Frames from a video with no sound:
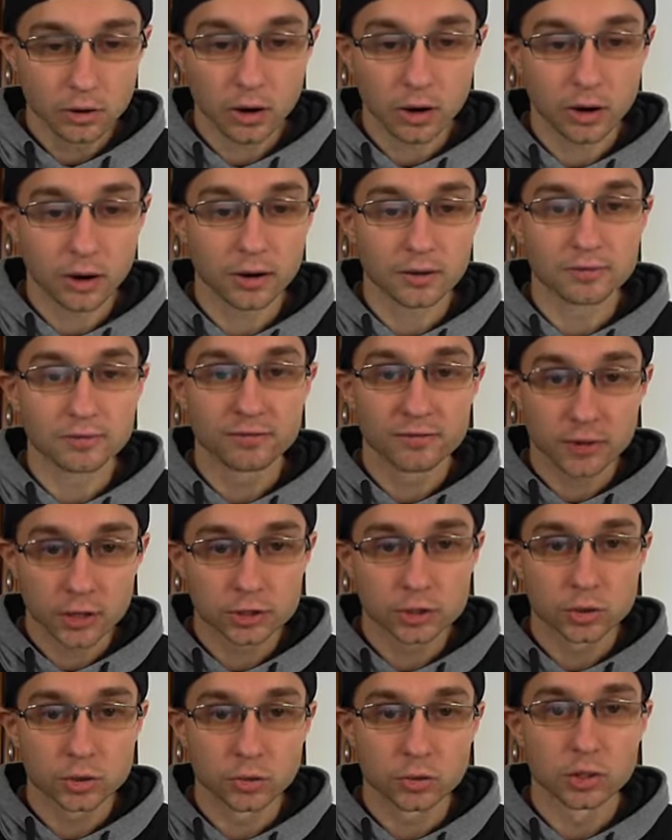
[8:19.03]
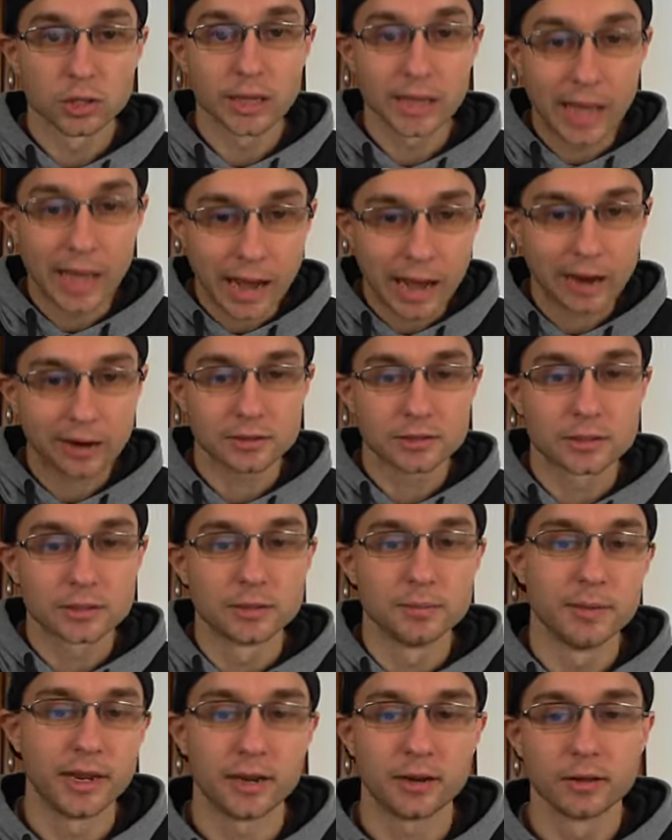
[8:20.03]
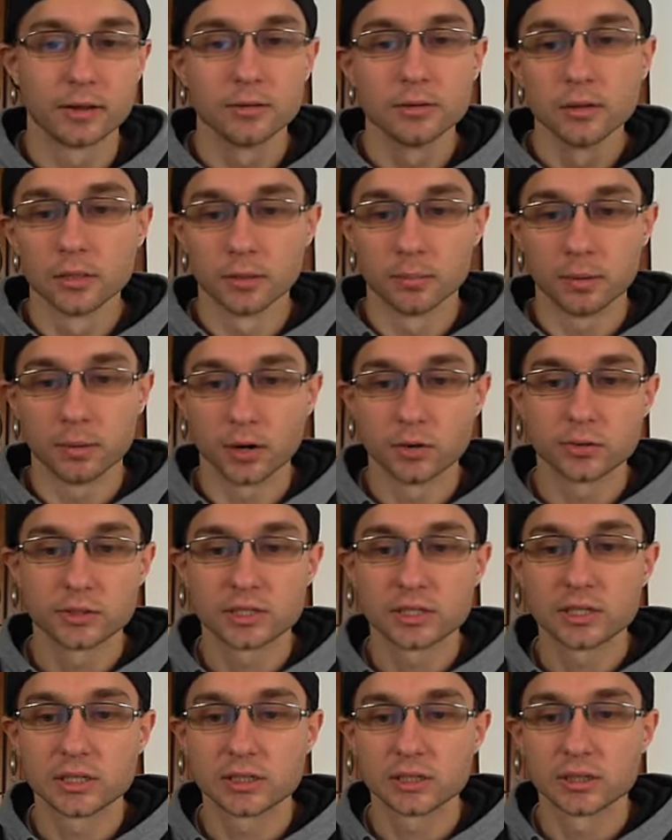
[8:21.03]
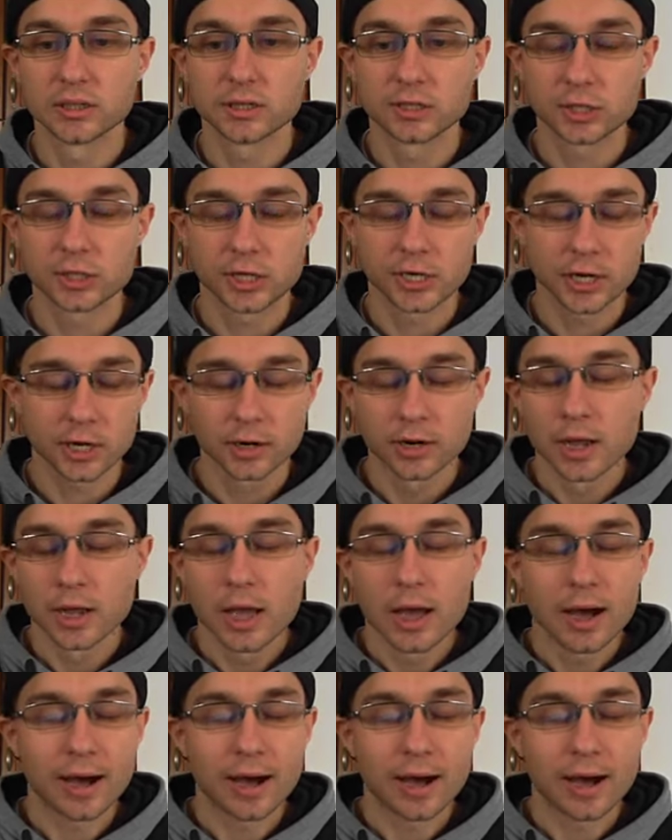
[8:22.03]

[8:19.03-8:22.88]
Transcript: are virtual locks to make the postseason this year.